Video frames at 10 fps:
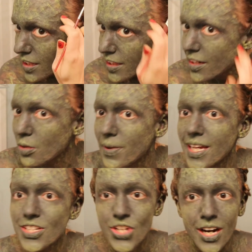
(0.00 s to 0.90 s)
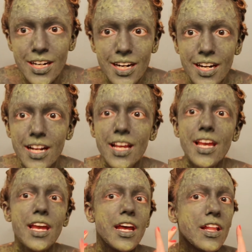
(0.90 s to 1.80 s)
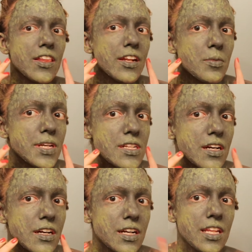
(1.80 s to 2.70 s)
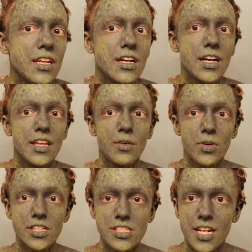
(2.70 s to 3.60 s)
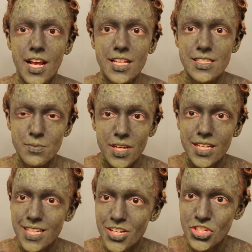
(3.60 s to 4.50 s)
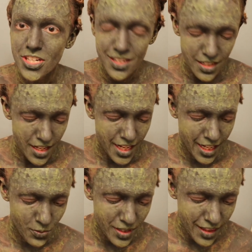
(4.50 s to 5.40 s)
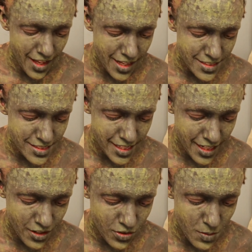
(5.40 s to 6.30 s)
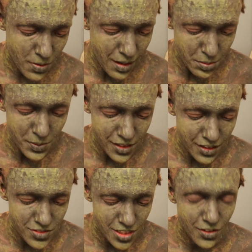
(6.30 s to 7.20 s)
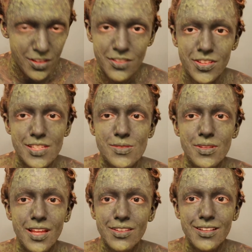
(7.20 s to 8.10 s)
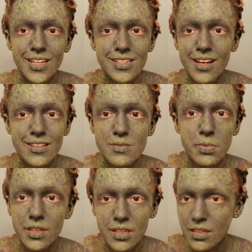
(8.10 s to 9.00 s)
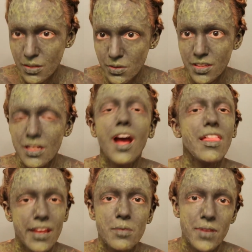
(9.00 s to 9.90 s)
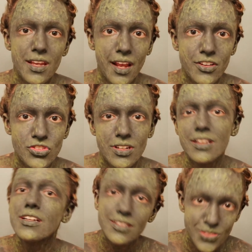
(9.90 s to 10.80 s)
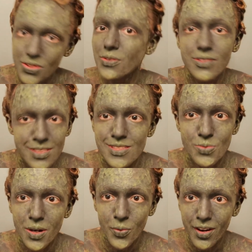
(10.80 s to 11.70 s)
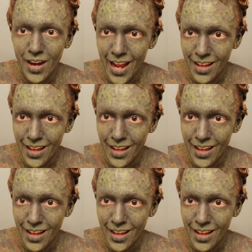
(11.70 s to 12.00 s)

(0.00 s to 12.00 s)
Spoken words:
a little bit darker and a little bit darker in here, and then we're just gonna add some texture. And I realize now you probably could have done all of this without the latex, but you know what? I like being extra, so this is where we are